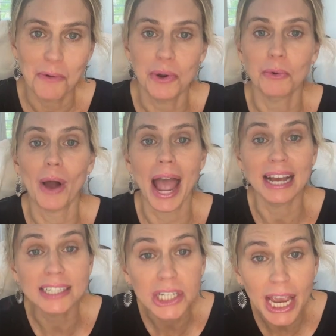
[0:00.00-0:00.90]
We will
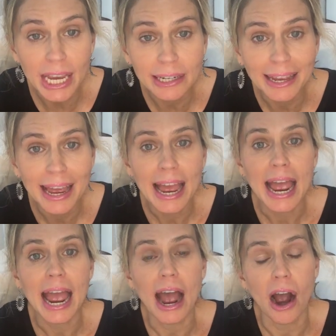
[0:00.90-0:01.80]
educate
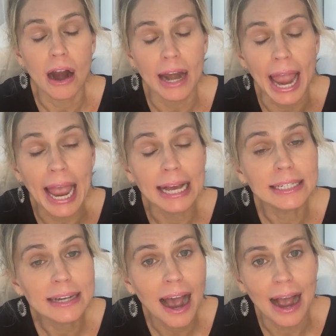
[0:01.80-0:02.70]

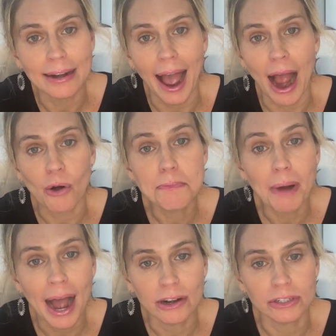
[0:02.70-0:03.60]
and guide our
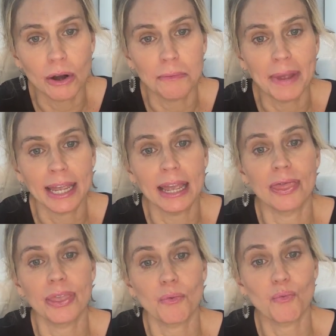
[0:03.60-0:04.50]
buyers on
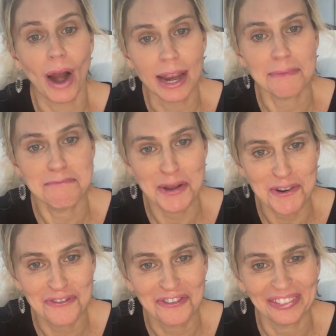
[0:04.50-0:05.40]
making the right
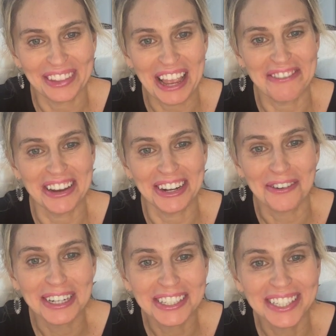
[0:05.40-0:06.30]
move. If you have any
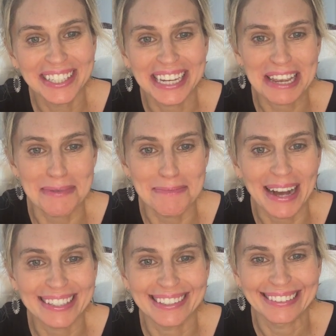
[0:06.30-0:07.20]
questions, give me a
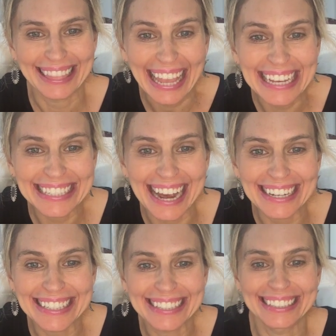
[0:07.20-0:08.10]
buzz. Thanks,
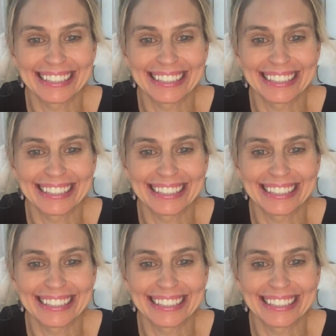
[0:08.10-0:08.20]
guys.